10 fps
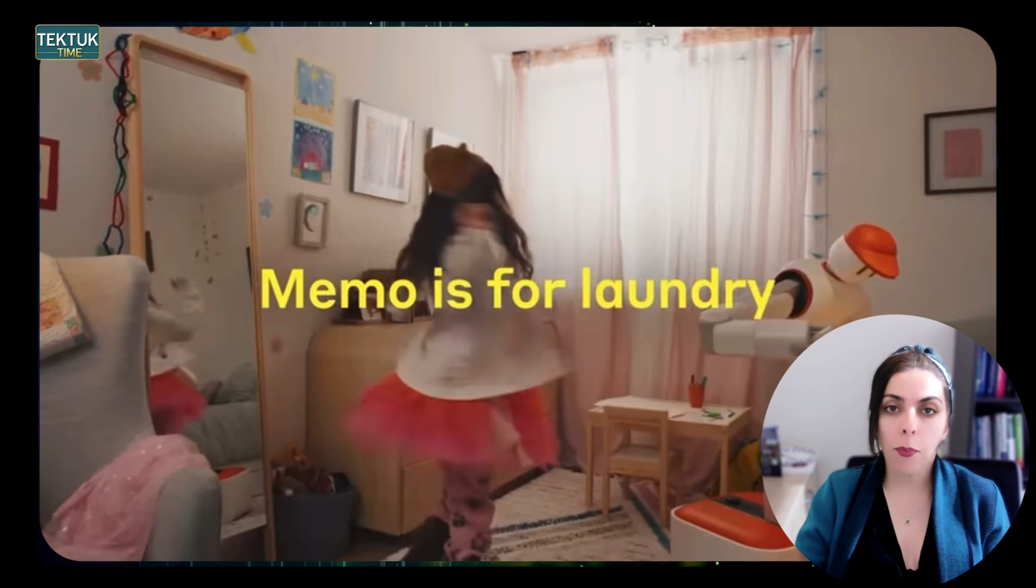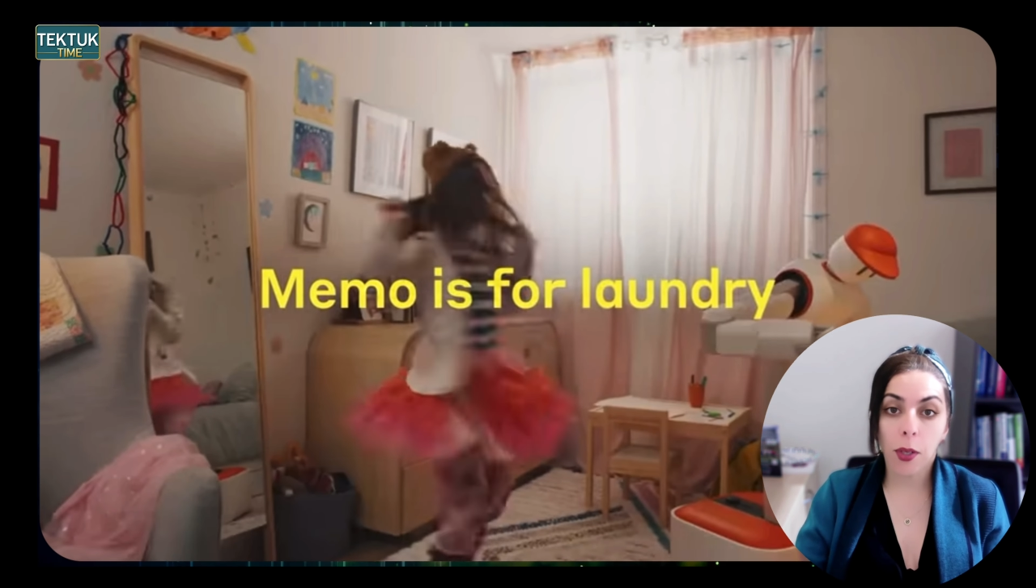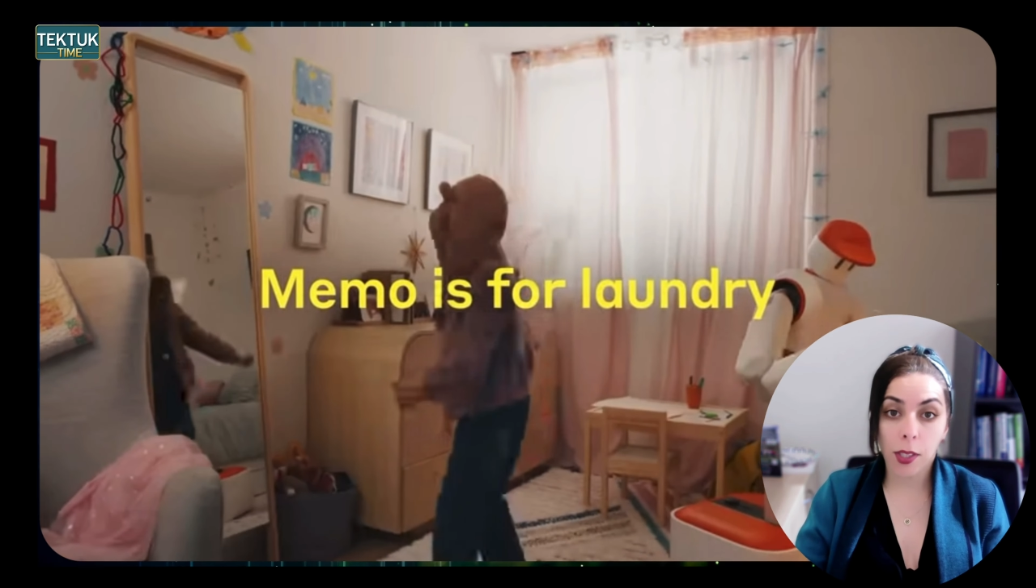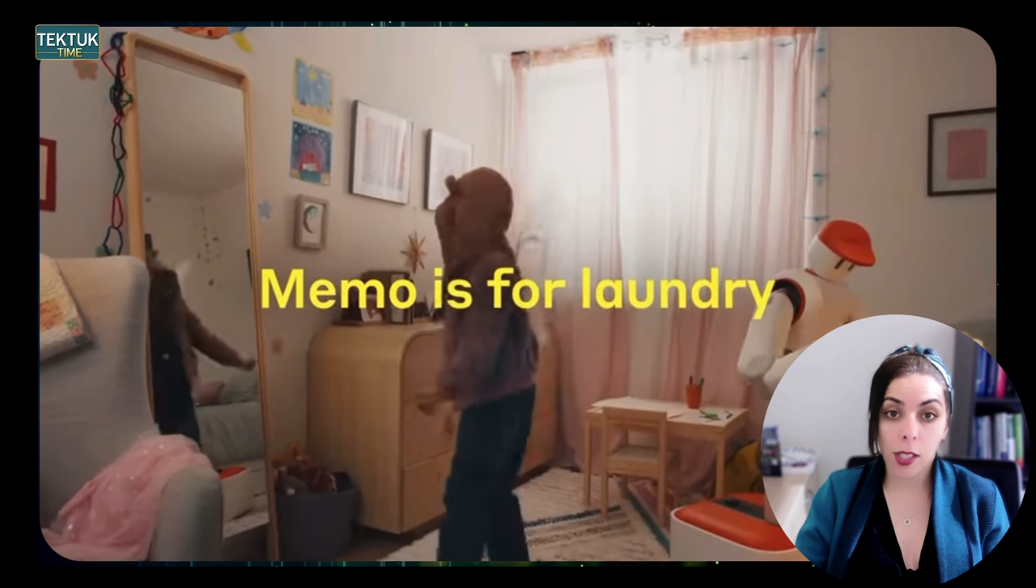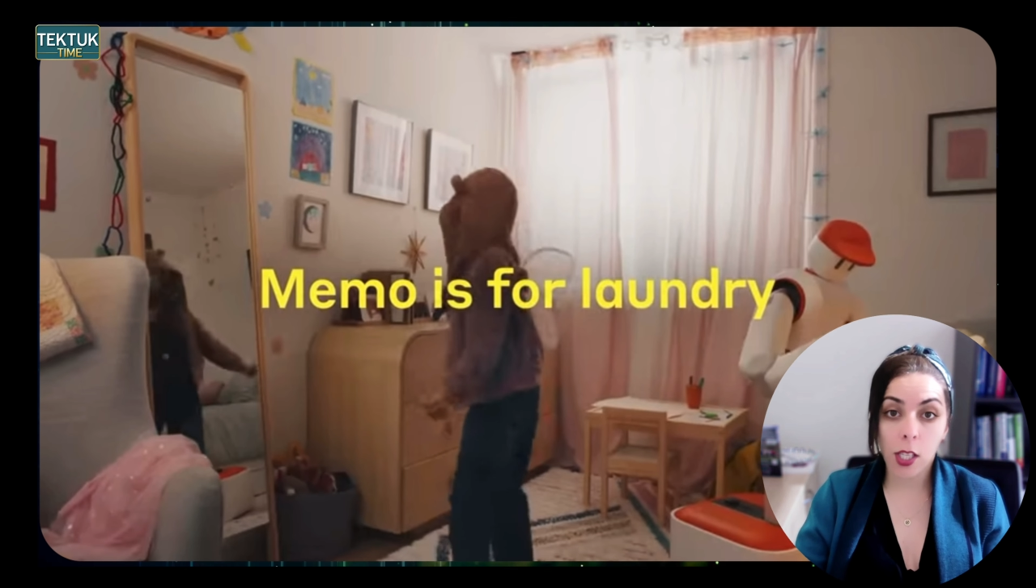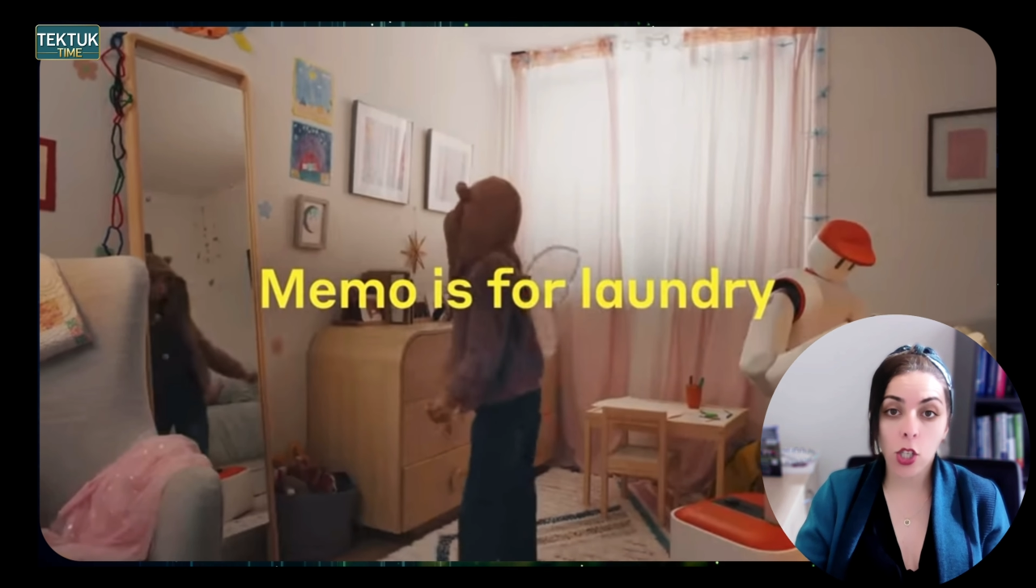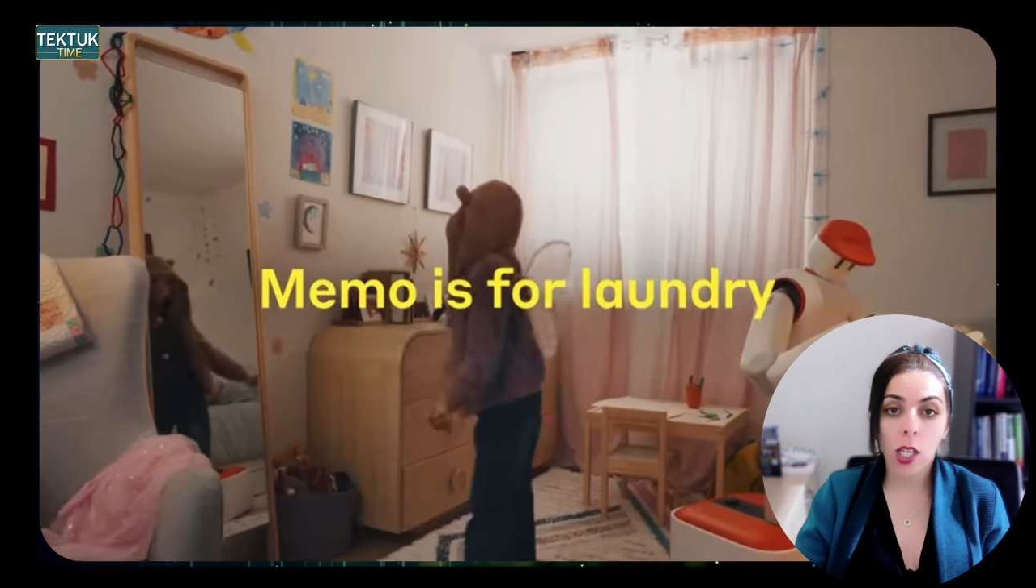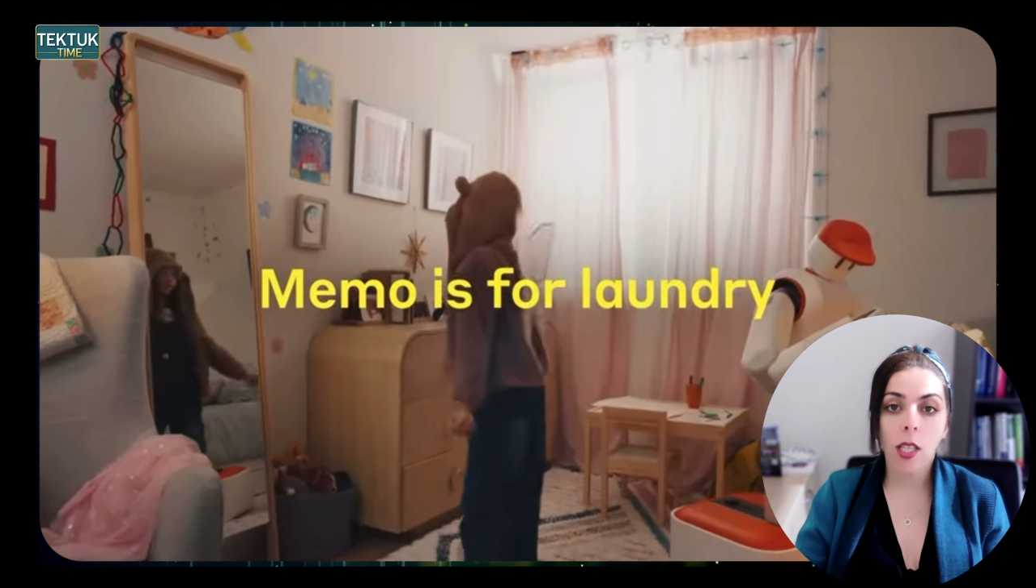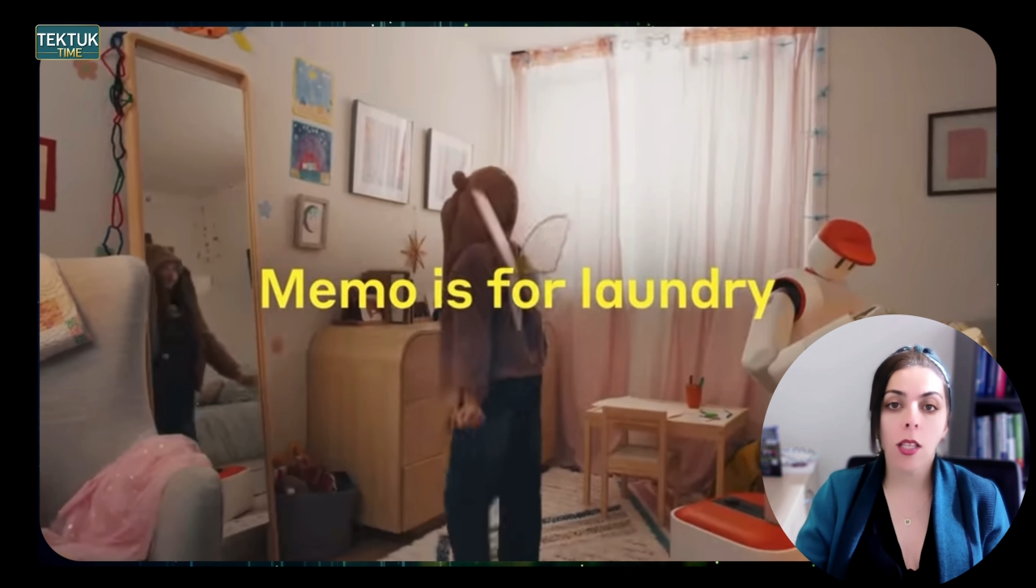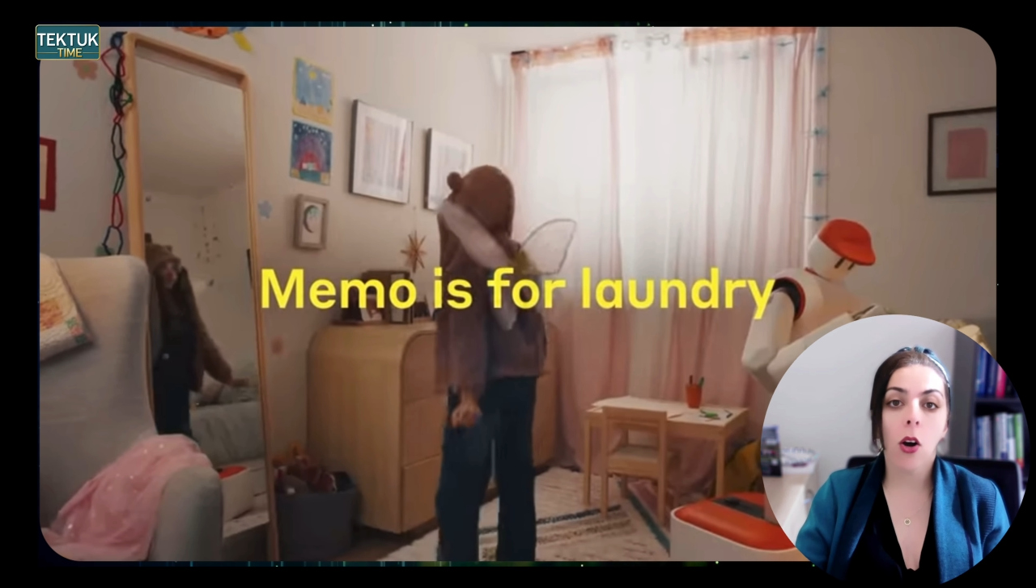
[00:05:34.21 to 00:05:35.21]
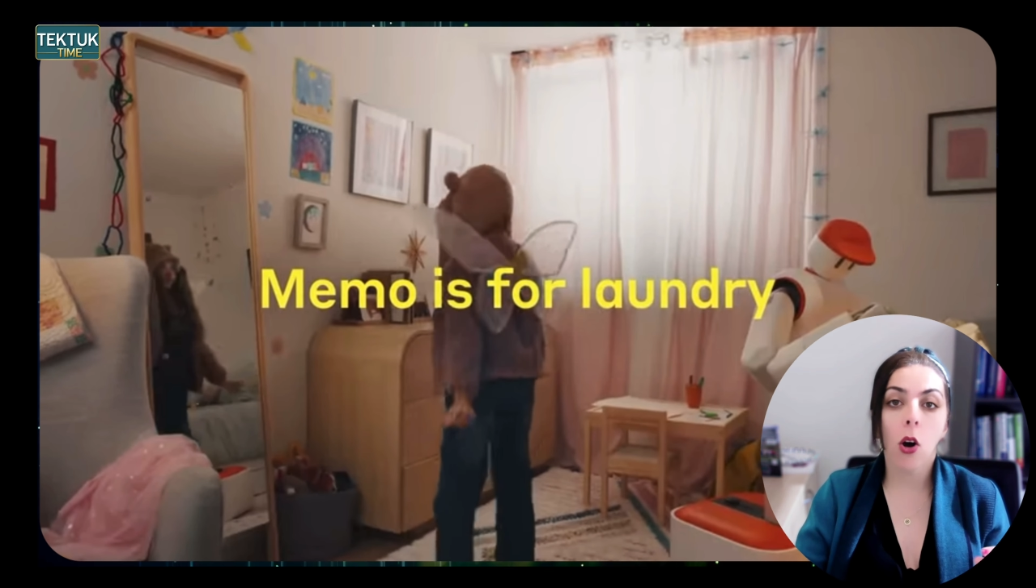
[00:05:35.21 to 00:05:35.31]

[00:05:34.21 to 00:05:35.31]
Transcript: precision,